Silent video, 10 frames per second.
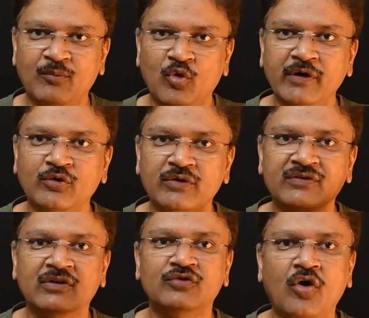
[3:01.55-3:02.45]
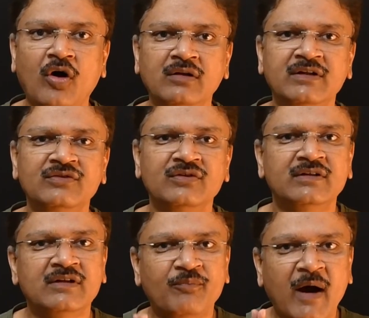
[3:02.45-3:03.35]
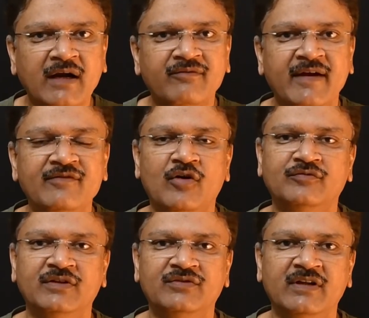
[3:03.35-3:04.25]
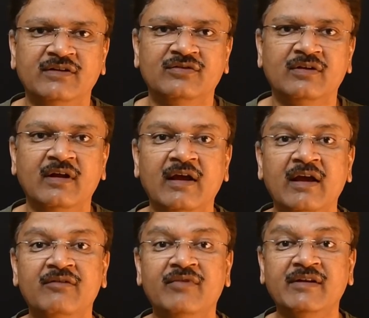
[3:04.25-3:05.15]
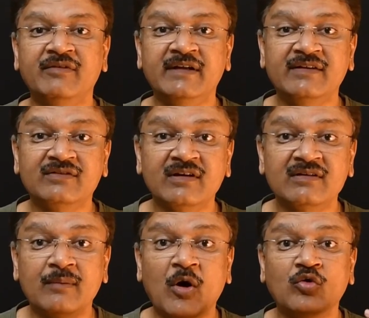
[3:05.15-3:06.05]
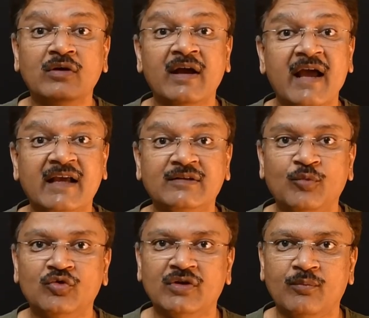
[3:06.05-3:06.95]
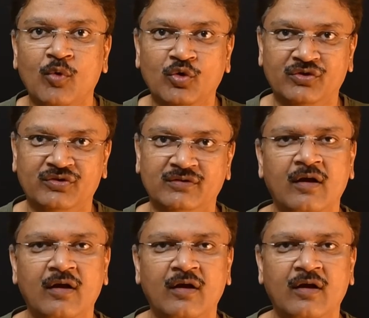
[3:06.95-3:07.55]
going to discuss all these in the part 5 of this series when we discuss about exposure modes.